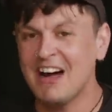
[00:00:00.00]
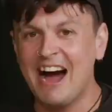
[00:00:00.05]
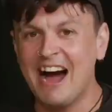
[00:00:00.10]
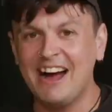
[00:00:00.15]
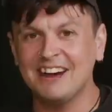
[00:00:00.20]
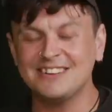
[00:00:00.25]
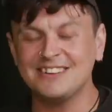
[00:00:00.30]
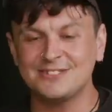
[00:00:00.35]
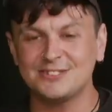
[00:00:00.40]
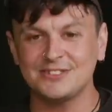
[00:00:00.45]

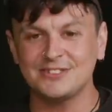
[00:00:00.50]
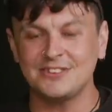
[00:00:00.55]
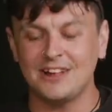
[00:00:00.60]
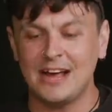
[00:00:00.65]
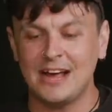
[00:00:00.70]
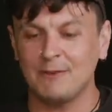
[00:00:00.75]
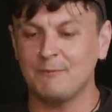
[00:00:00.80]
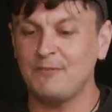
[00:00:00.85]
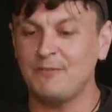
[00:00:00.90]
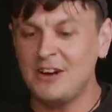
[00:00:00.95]
And it's just
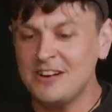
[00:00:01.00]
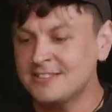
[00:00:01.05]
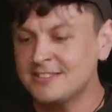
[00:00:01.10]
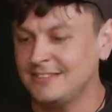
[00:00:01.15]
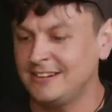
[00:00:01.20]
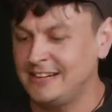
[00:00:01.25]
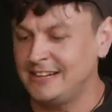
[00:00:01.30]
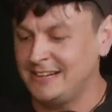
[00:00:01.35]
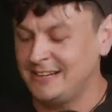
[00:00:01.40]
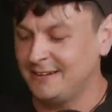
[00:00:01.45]
like,
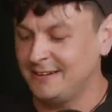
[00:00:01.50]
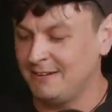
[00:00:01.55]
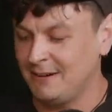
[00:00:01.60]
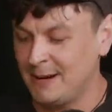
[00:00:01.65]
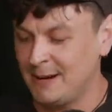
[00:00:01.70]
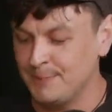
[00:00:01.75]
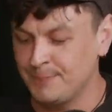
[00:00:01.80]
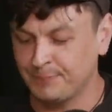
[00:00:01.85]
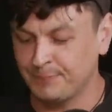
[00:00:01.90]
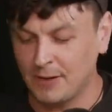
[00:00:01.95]
firstly,
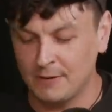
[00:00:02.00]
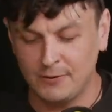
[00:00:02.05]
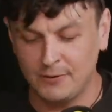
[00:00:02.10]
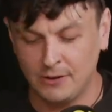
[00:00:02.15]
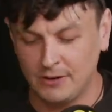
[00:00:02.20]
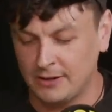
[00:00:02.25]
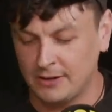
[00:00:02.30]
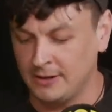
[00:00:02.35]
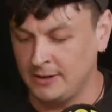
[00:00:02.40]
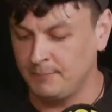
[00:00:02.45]
like if you
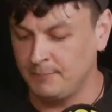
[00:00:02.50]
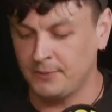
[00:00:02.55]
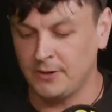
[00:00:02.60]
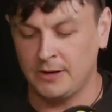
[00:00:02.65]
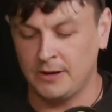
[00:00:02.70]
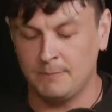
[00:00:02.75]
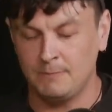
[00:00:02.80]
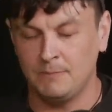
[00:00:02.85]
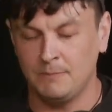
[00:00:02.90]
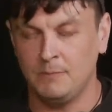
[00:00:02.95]
look at
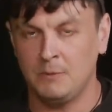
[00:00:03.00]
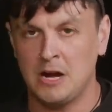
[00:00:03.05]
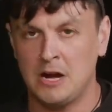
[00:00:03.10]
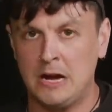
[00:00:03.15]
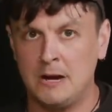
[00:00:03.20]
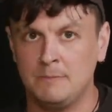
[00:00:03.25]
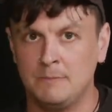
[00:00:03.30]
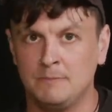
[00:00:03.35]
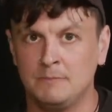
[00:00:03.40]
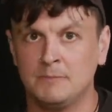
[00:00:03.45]
the
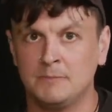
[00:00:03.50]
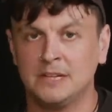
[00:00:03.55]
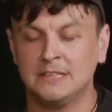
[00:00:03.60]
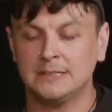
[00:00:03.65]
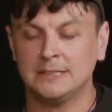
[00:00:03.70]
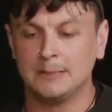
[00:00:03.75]
um,